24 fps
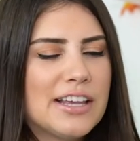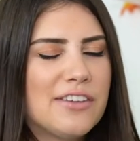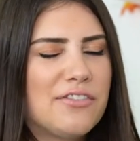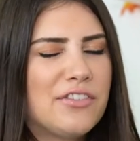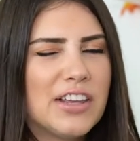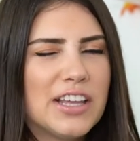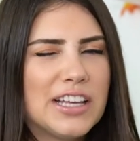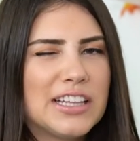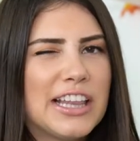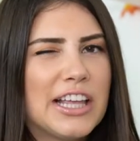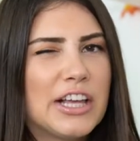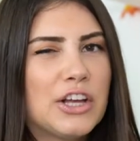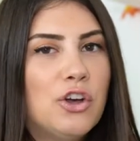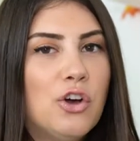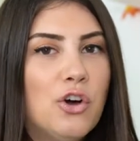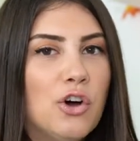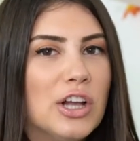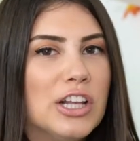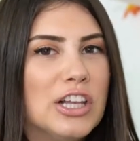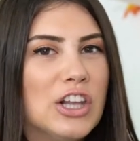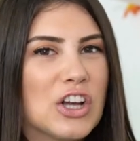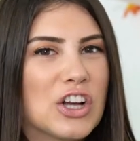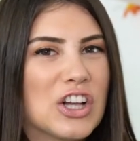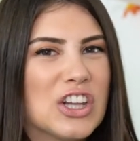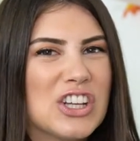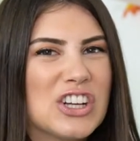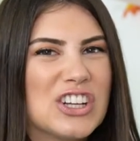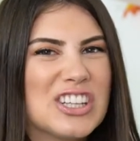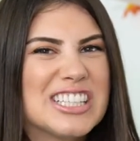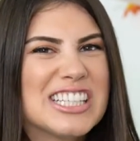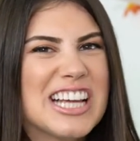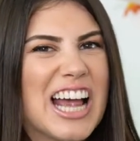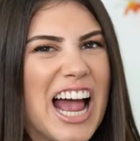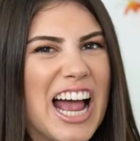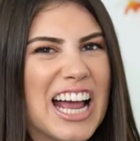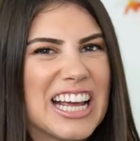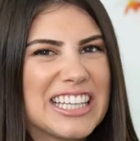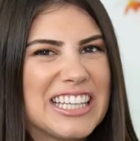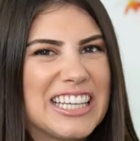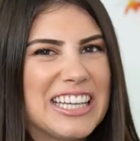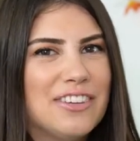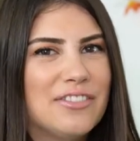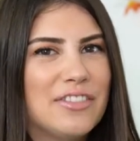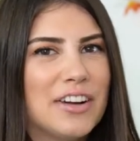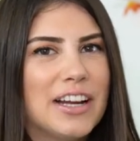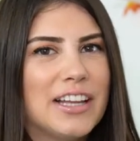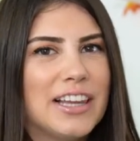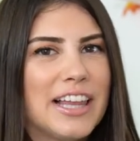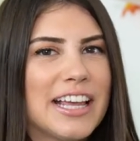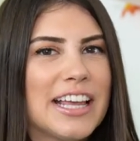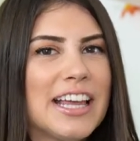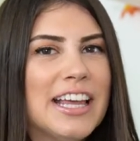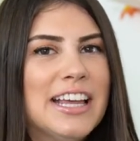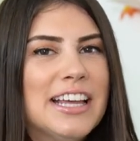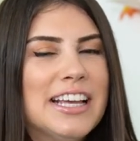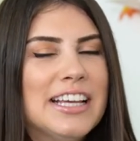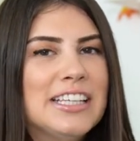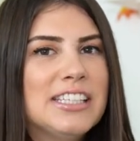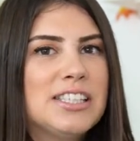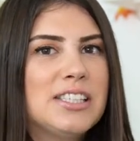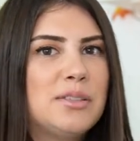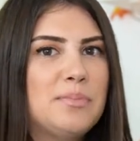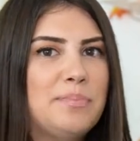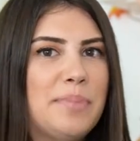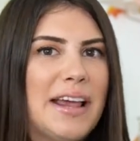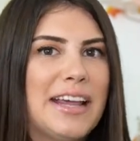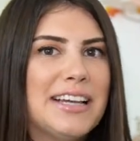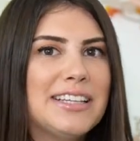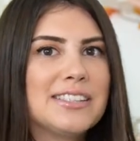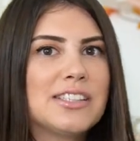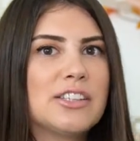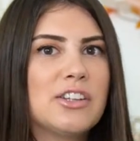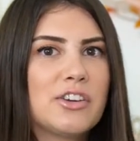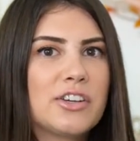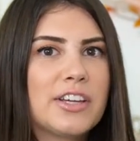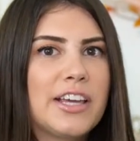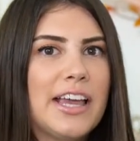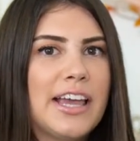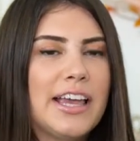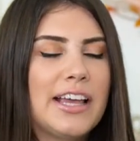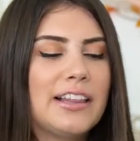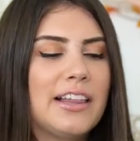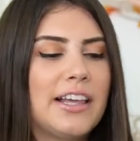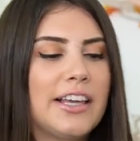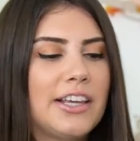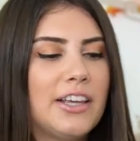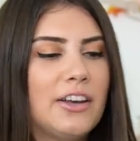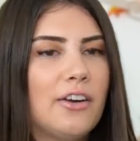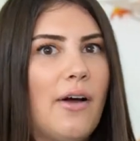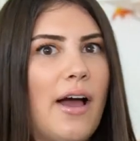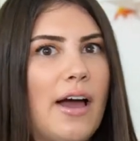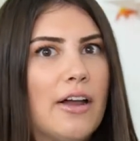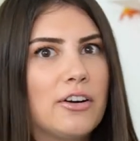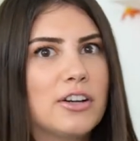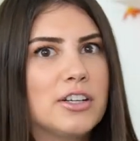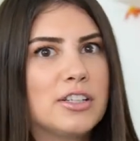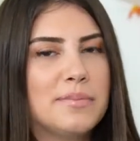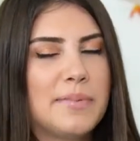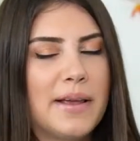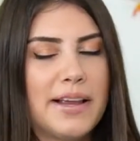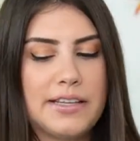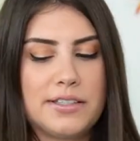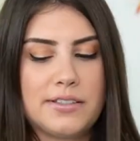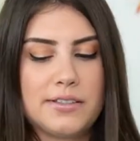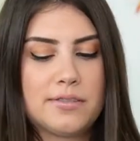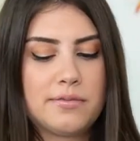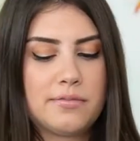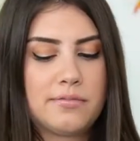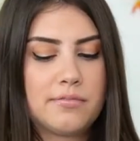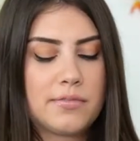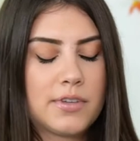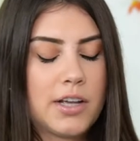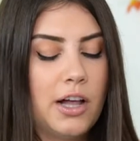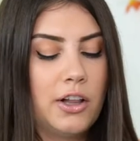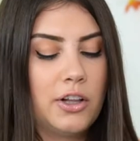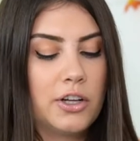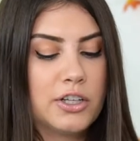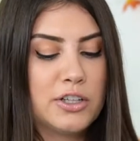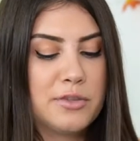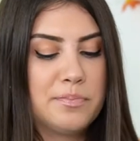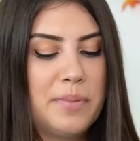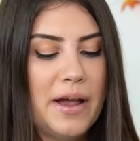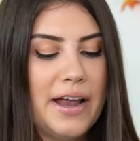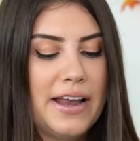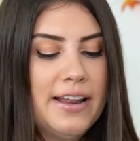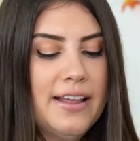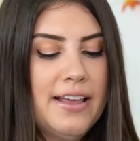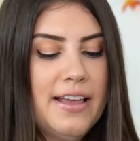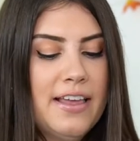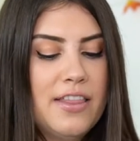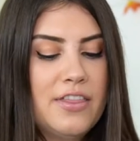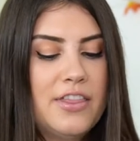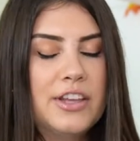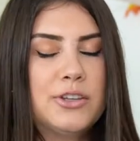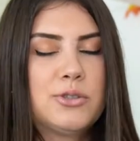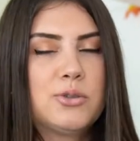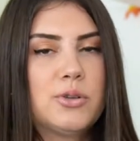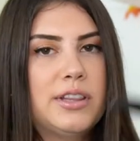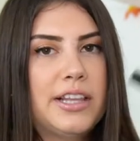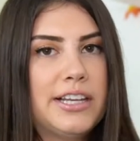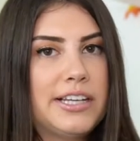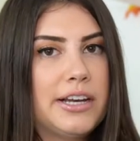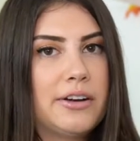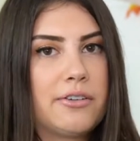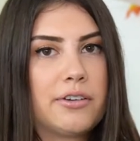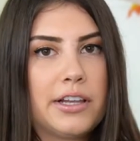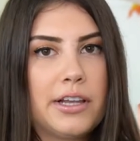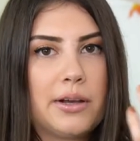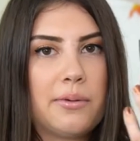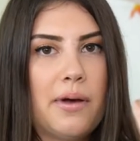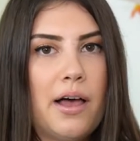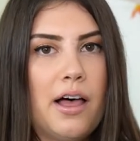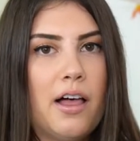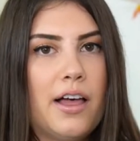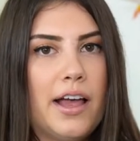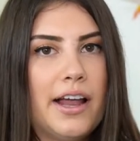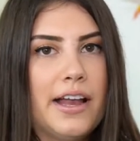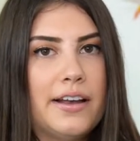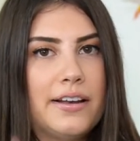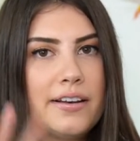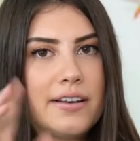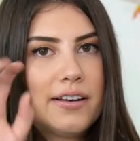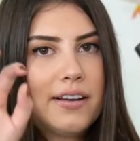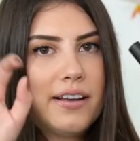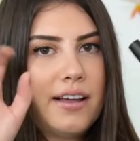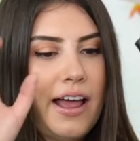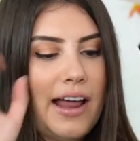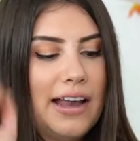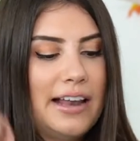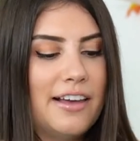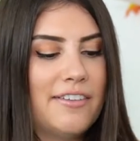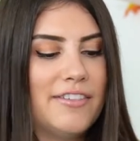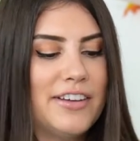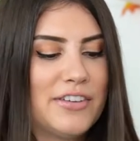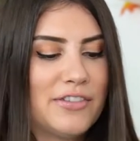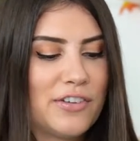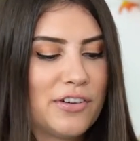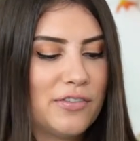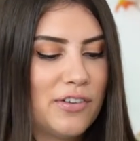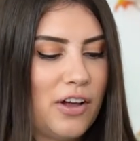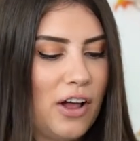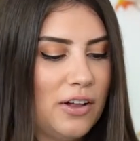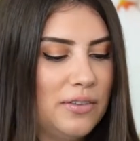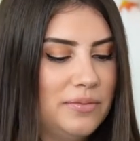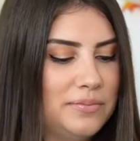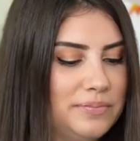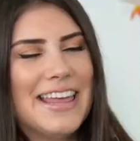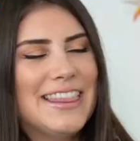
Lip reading: I feel like they could look a little tacky and very like space looking, like, you know, outer space colors, but this one they did really well and I love it for fall.